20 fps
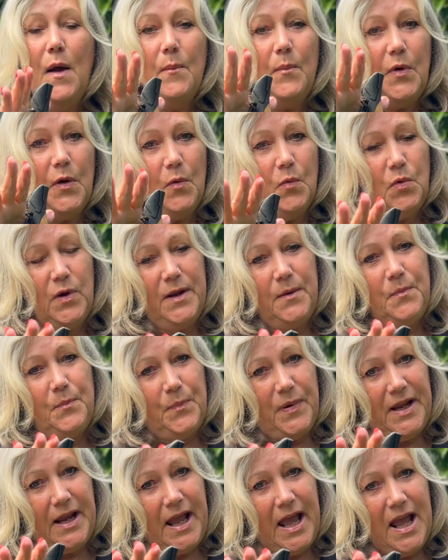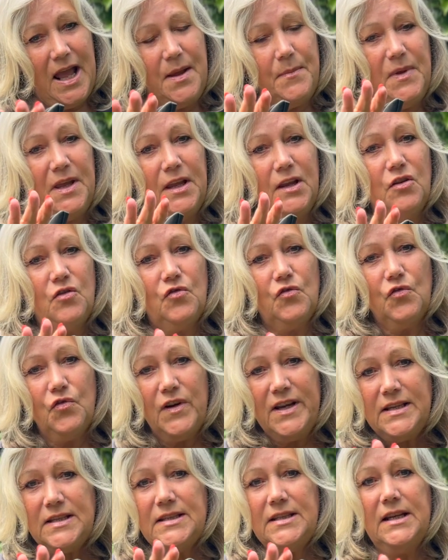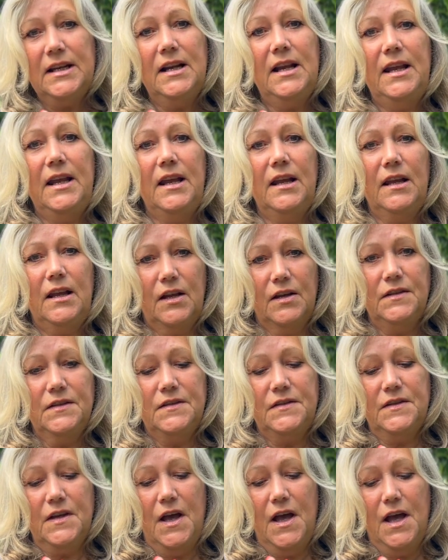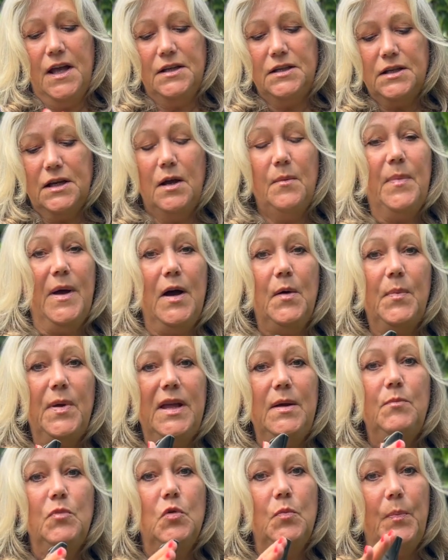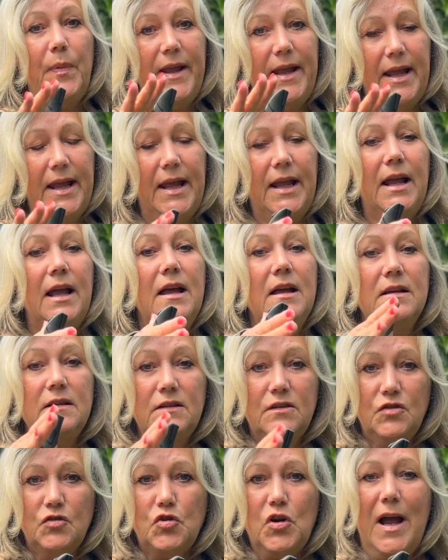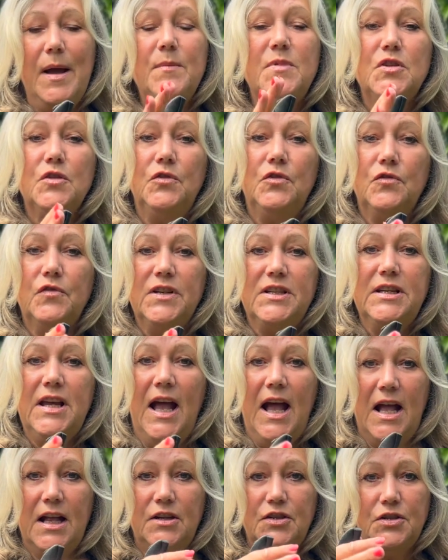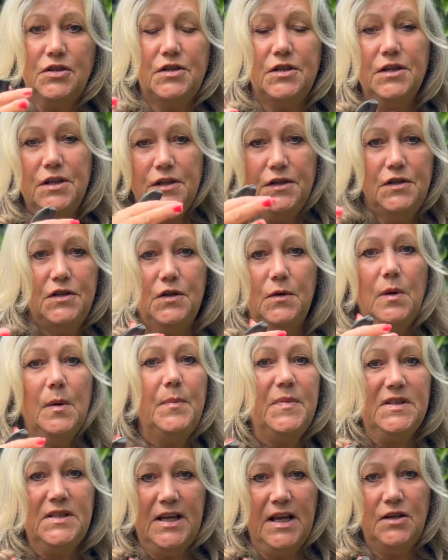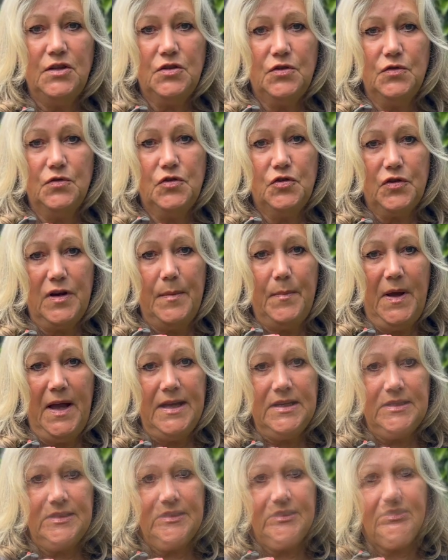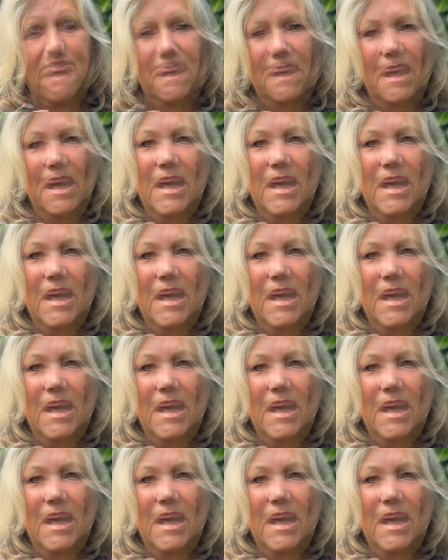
but we became increasingly concerned about people being strapped or attached to a potential trip hazard.